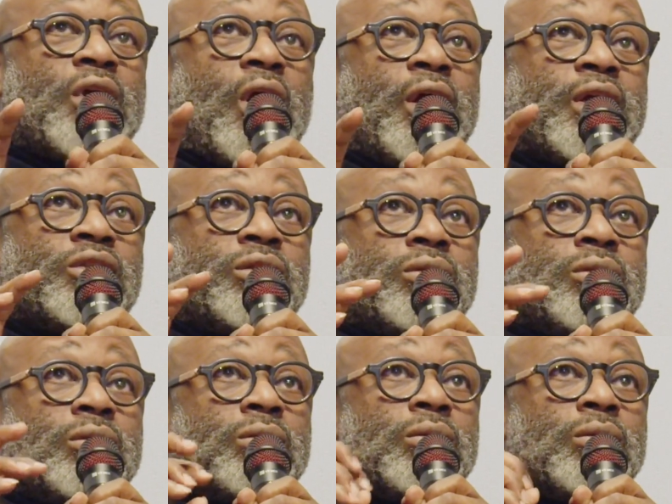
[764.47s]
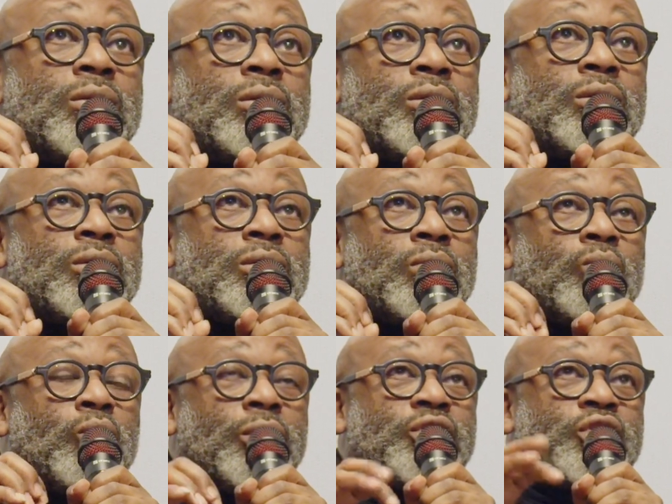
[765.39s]
artists
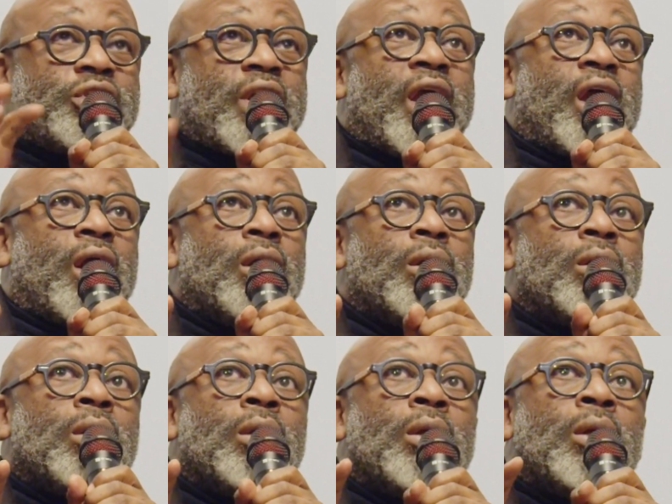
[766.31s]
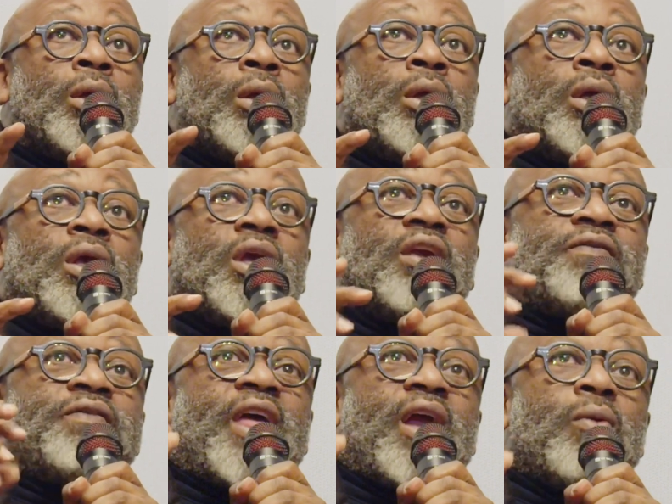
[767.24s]
would share,
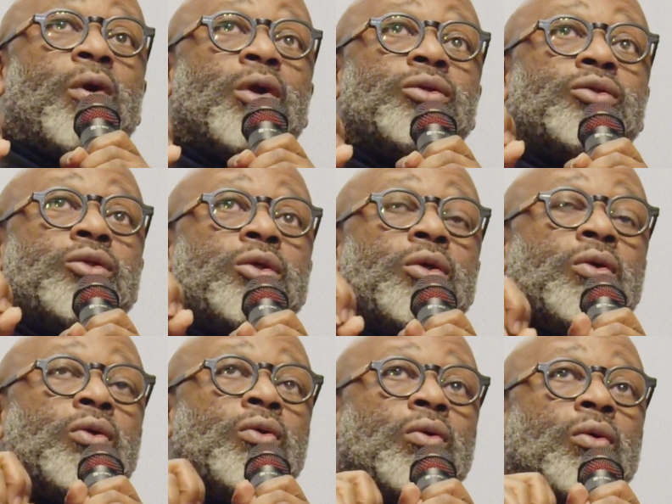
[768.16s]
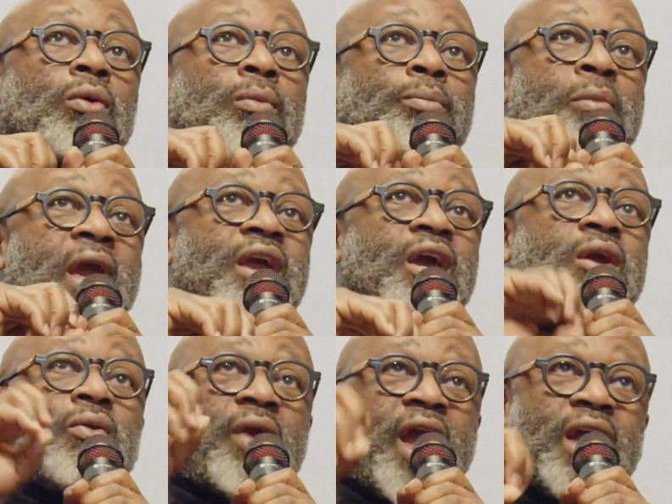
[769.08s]
if they were to make a
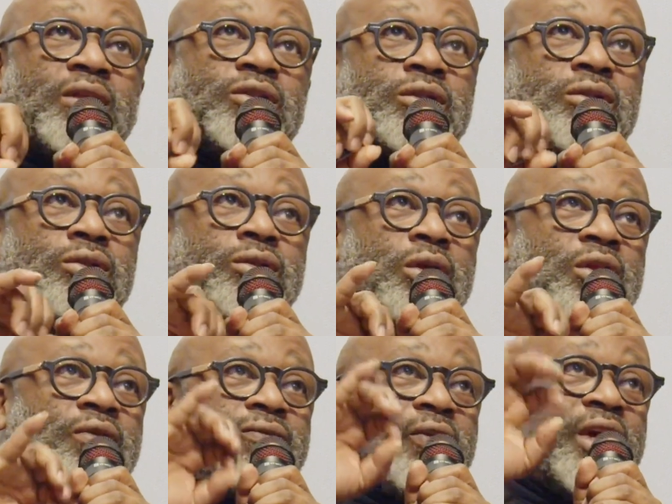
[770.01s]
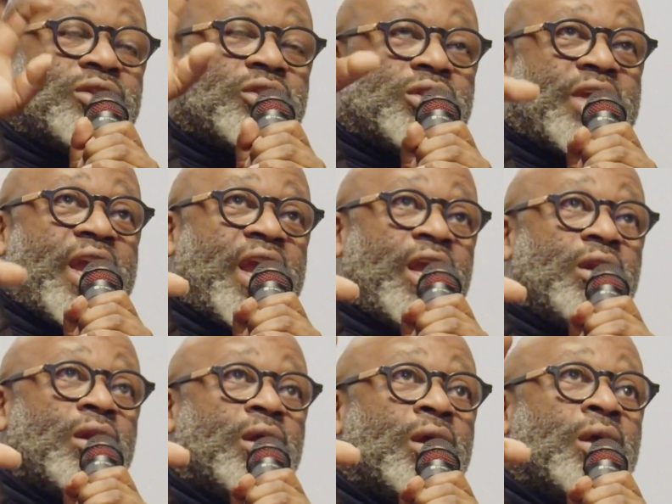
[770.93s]
grant to the French
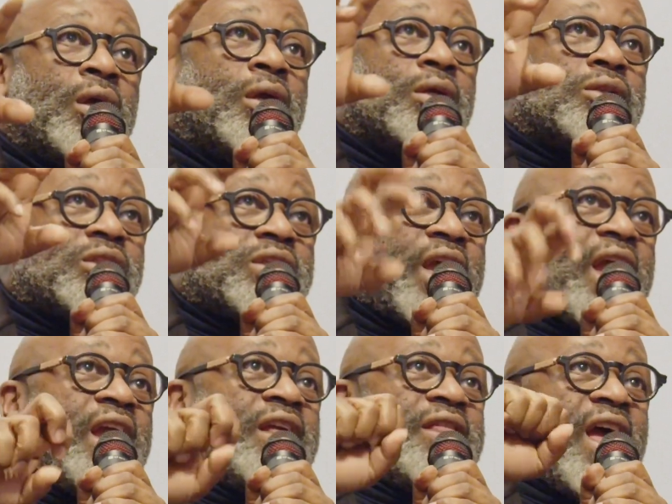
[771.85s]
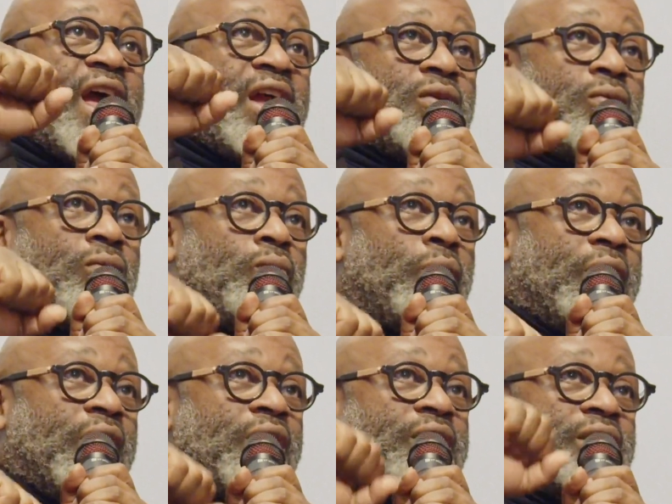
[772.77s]
state saying that
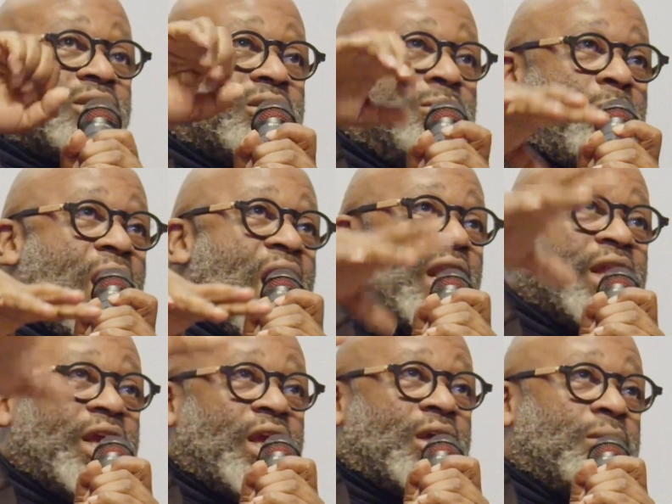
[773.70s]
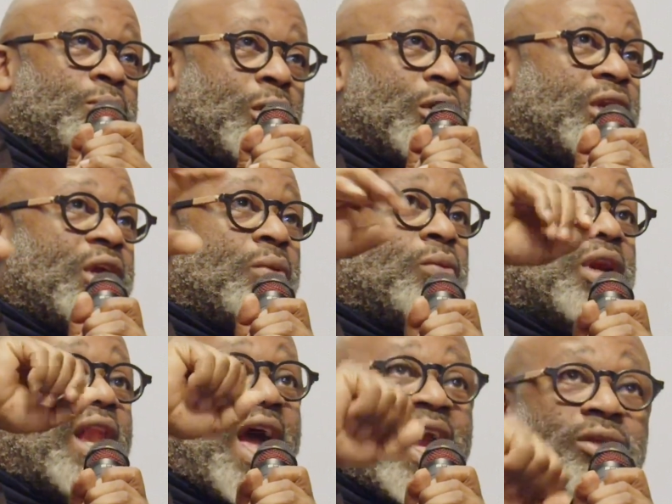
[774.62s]
we, the Somali community,
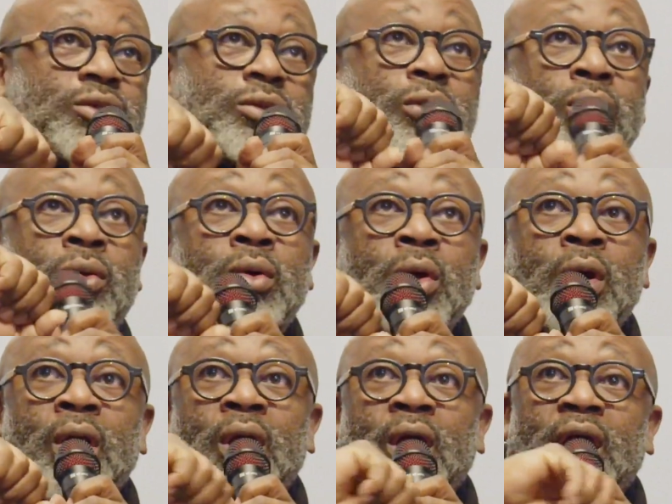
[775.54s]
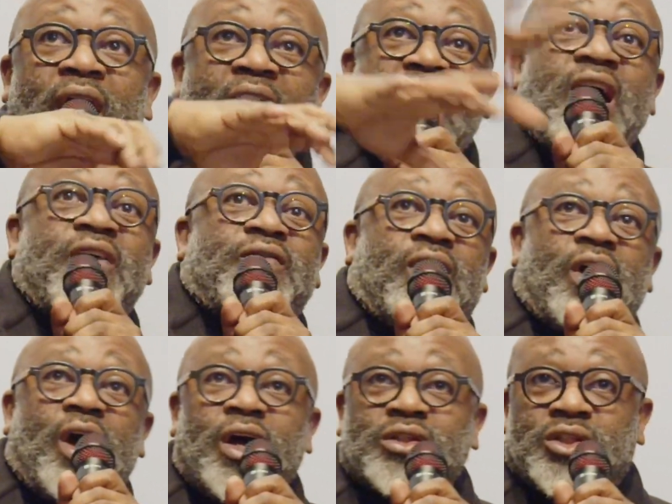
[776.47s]
would like to have
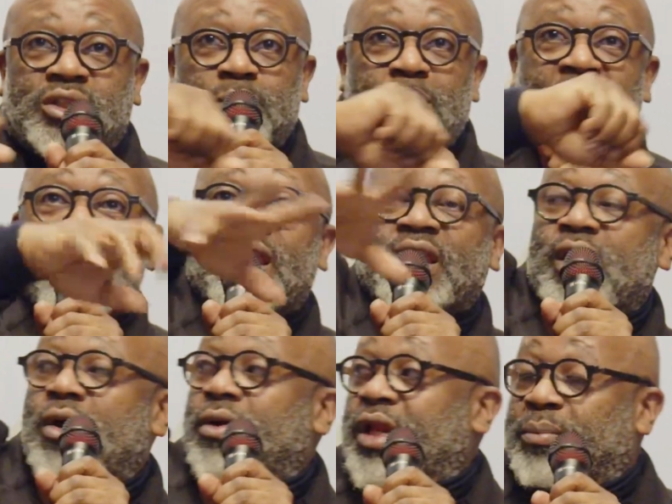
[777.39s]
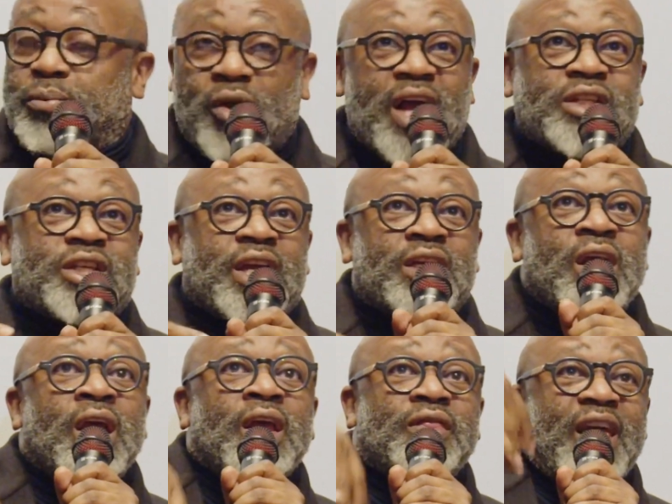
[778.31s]
a Somali-only project,
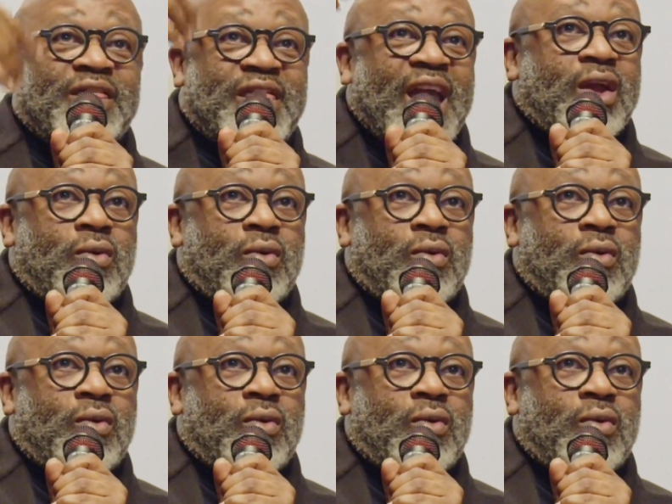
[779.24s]
that